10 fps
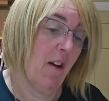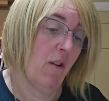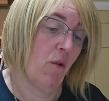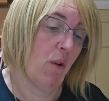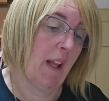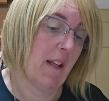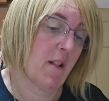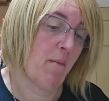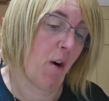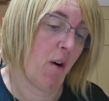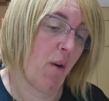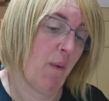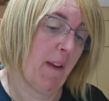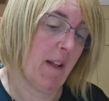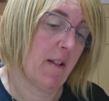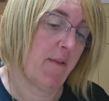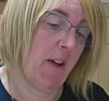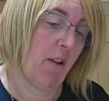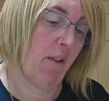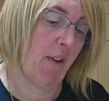nor let tomorrow with its
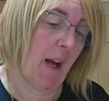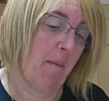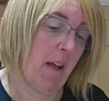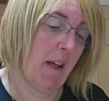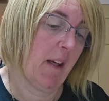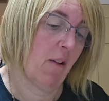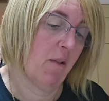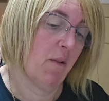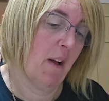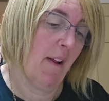fear of coming ill.